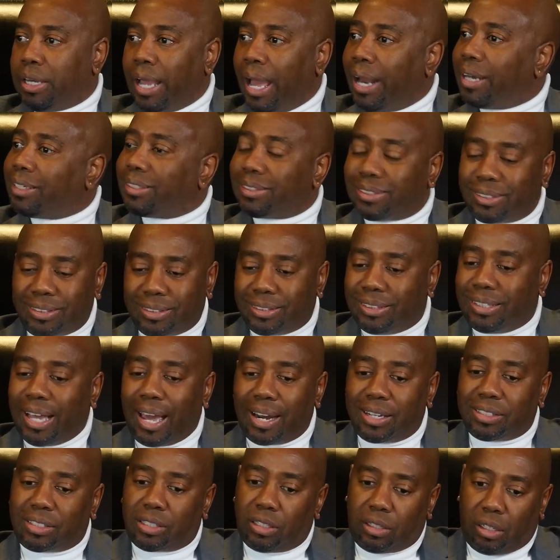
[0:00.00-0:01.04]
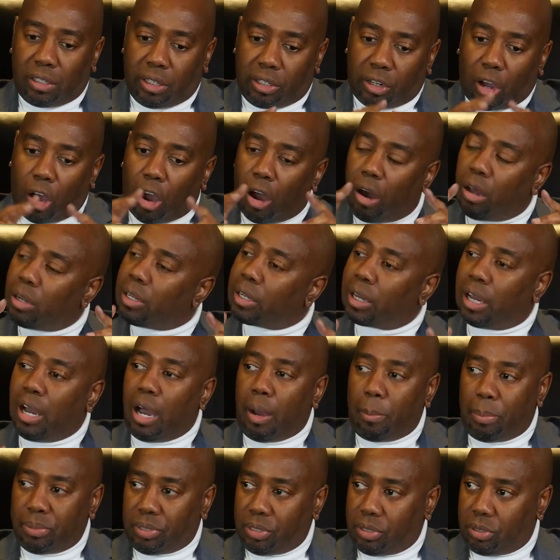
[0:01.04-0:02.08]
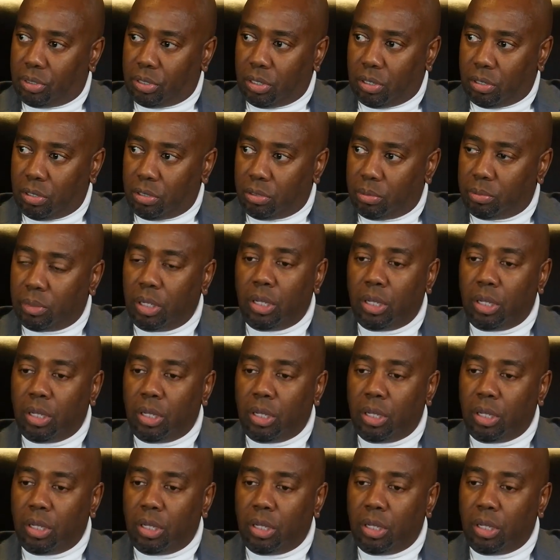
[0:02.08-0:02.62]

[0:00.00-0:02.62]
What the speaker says: That is an all-encompassing term.